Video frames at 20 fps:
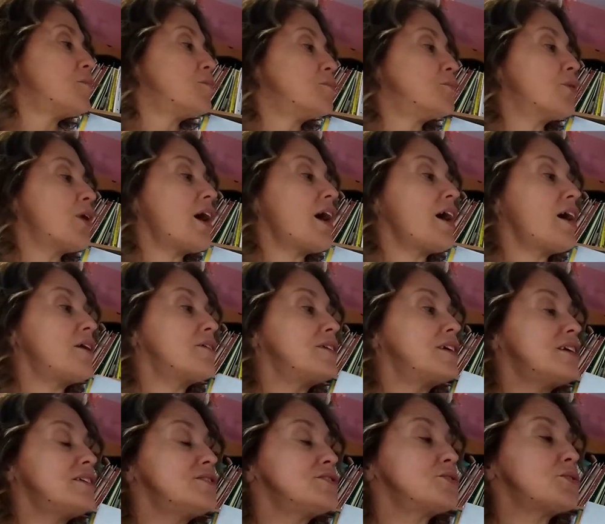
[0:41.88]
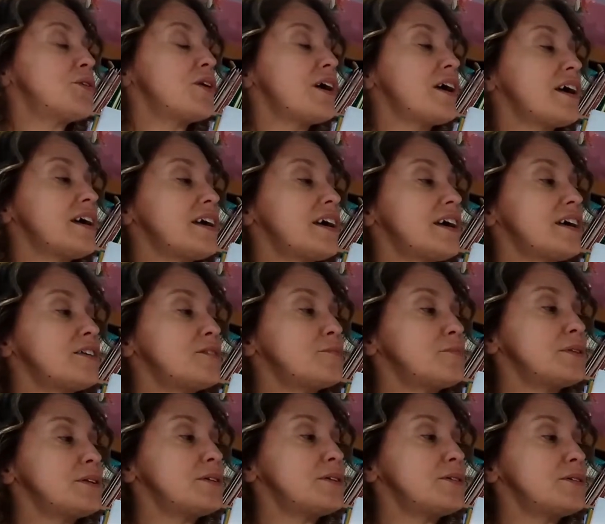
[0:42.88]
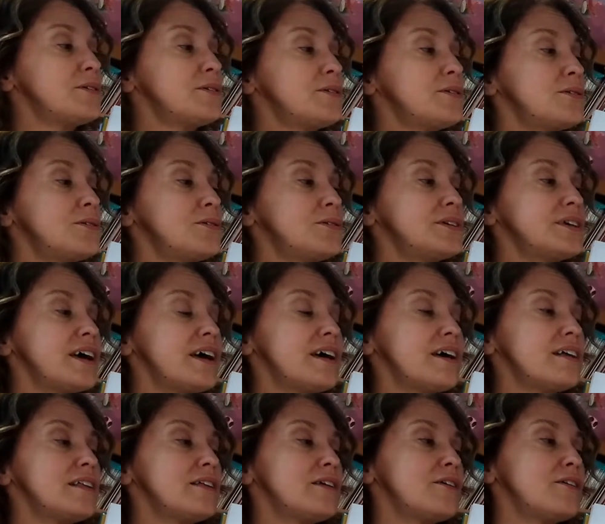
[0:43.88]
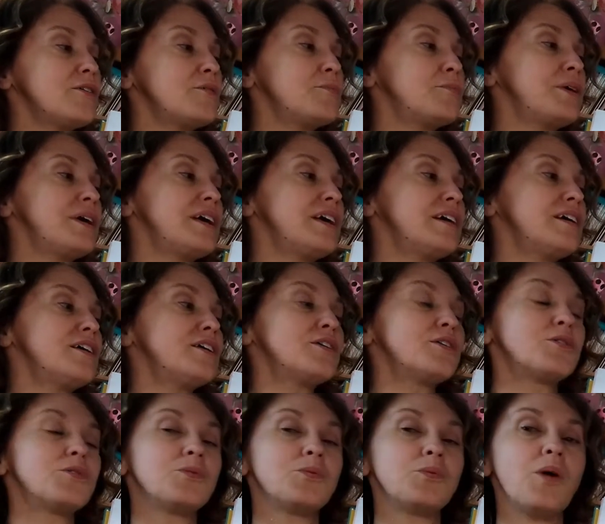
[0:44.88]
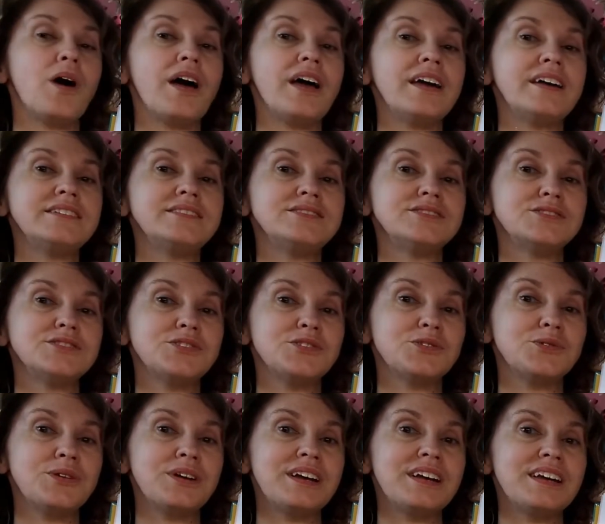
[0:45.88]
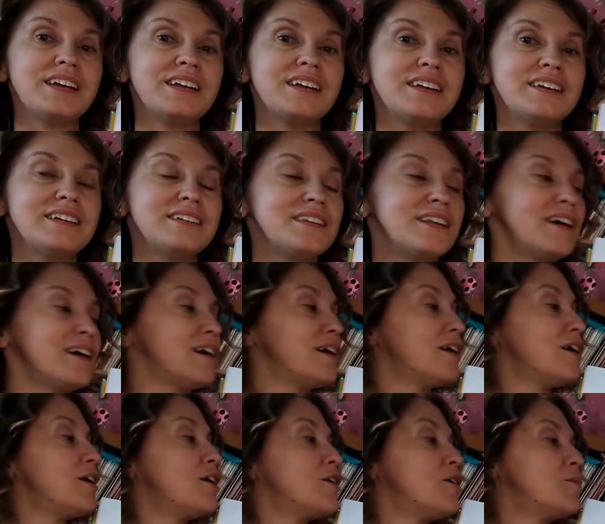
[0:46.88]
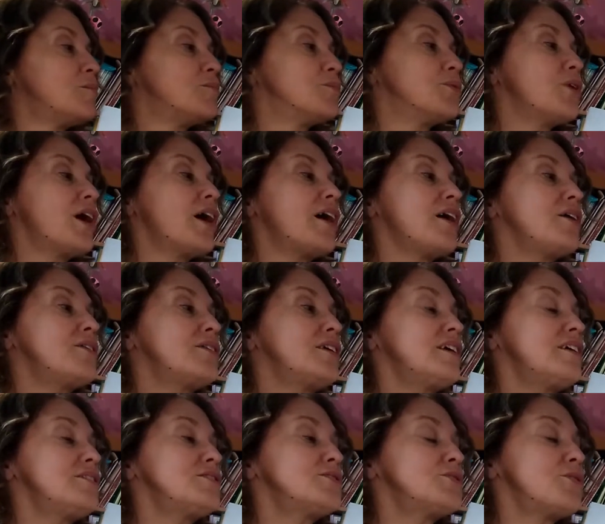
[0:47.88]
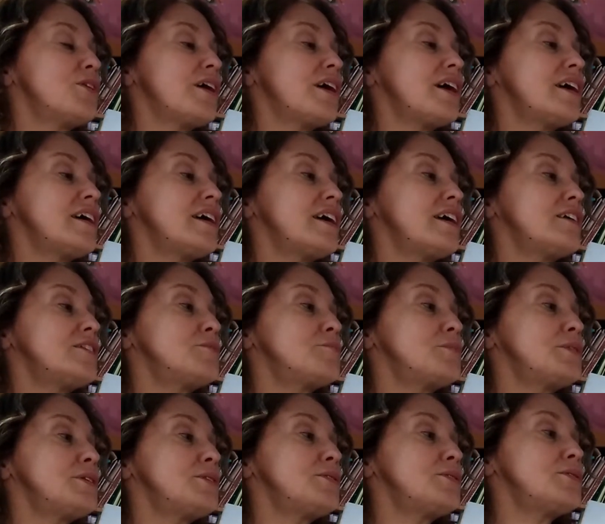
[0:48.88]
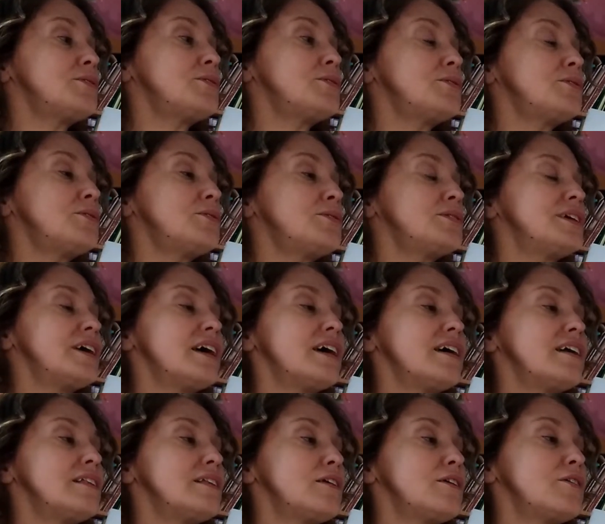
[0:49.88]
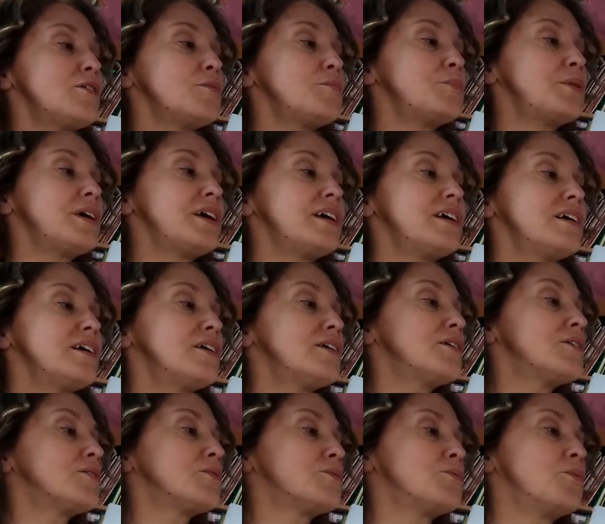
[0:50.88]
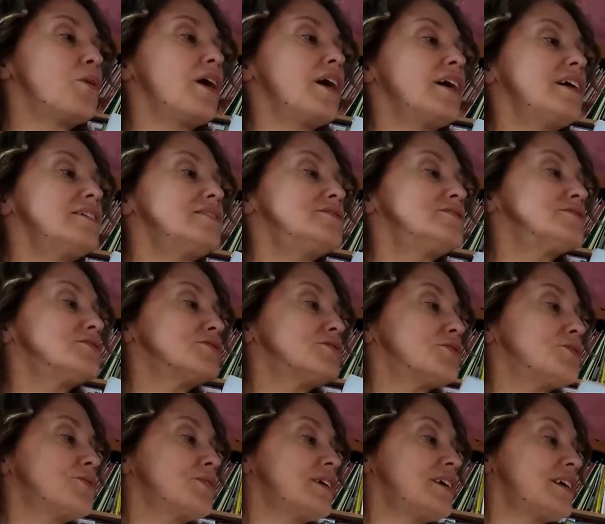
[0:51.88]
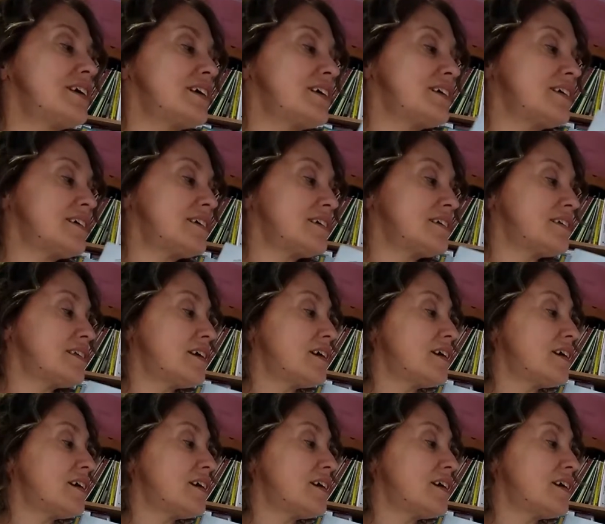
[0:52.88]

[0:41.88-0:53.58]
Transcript: Brown and gray and blue, yellow, pink, white, green. Brown and gray and blue, yellow, pink, white, green.